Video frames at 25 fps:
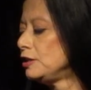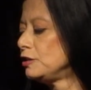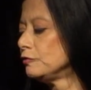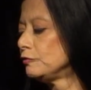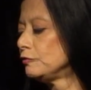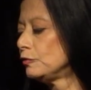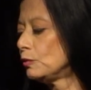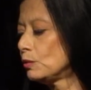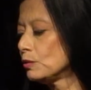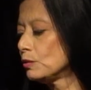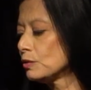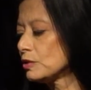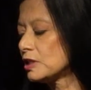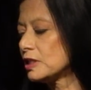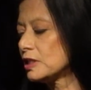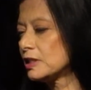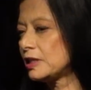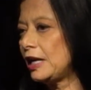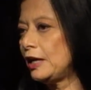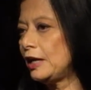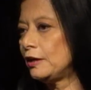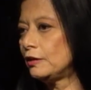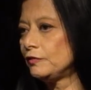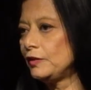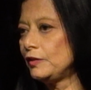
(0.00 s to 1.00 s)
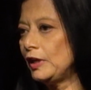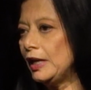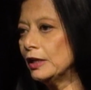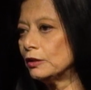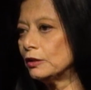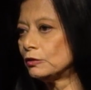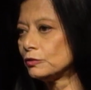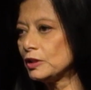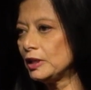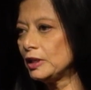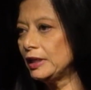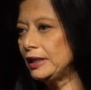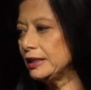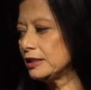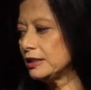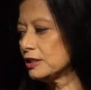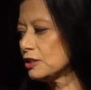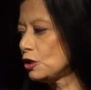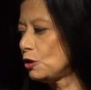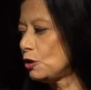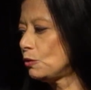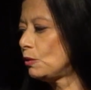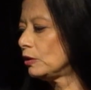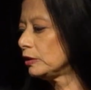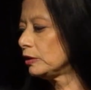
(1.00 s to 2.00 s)
divorce, care of the elderly,
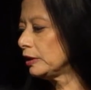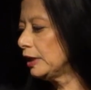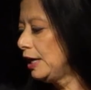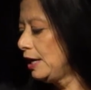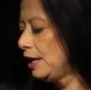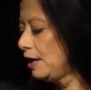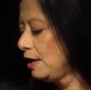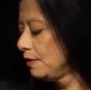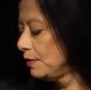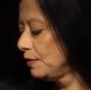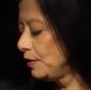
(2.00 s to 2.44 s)
and so on,